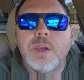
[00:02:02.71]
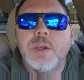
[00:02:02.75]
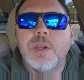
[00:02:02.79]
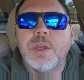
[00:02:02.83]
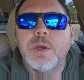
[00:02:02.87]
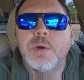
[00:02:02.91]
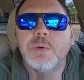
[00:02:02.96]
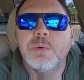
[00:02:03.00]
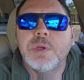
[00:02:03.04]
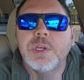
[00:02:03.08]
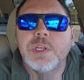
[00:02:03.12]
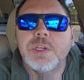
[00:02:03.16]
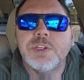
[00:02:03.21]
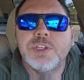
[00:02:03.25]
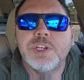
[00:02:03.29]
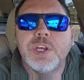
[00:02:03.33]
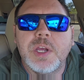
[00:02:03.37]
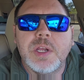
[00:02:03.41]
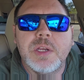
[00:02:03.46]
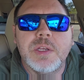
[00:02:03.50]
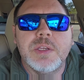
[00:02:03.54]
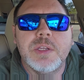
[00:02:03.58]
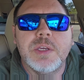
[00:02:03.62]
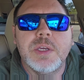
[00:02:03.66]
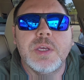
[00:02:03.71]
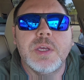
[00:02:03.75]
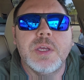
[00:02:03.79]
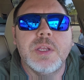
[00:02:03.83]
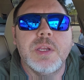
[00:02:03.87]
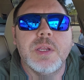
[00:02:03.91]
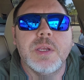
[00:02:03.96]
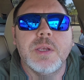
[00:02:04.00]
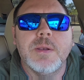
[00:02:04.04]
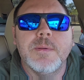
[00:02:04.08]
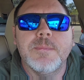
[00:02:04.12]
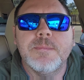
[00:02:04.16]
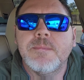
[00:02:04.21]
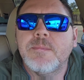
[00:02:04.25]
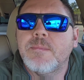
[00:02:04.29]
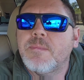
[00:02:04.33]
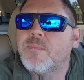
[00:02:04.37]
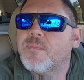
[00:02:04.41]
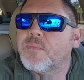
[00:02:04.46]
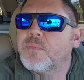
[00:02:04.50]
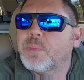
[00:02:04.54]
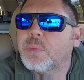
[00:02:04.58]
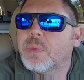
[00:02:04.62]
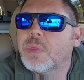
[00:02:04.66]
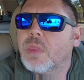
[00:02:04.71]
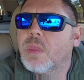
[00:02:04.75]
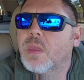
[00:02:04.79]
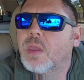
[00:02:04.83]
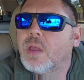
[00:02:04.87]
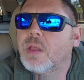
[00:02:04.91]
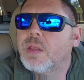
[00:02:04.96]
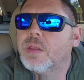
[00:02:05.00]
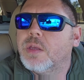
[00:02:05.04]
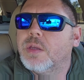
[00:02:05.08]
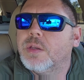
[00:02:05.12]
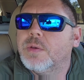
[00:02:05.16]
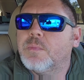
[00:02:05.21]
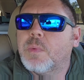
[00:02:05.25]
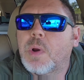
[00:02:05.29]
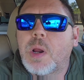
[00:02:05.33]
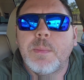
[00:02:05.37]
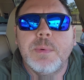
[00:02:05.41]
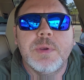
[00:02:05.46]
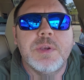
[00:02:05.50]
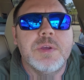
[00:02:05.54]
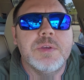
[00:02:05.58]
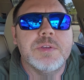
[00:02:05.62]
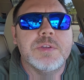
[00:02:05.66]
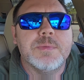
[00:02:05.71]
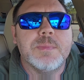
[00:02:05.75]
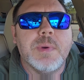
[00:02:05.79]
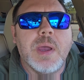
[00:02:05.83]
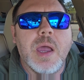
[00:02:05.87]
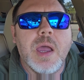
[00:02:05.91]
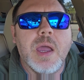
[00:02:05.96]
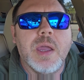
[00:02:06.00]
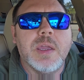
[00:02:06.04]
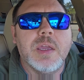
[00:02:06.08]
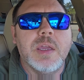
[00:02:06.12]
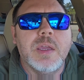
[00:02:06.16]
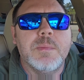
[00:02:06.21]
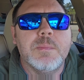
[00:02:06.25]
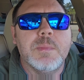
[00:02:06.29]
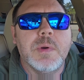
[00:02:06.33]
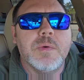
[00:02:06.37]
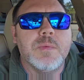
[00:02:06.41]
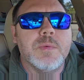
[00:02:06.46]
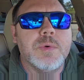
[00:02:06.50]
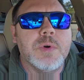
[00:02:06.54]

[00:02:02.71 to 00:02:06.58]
go get checked in and then probably do some hiking, but real